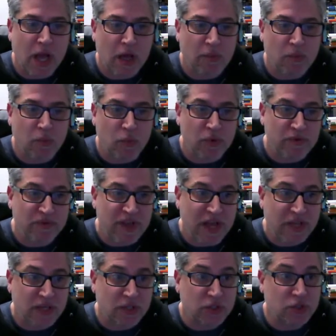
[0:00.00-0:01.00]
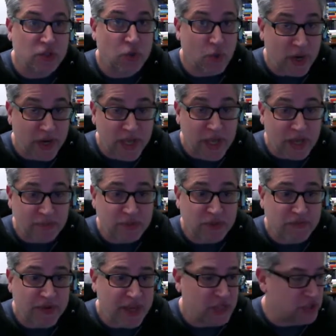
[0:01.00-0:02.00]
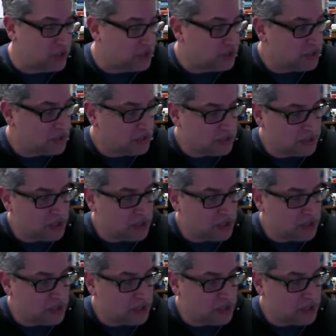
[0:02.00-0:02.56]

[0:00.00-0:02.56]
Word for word: Um, we've got twenty observations,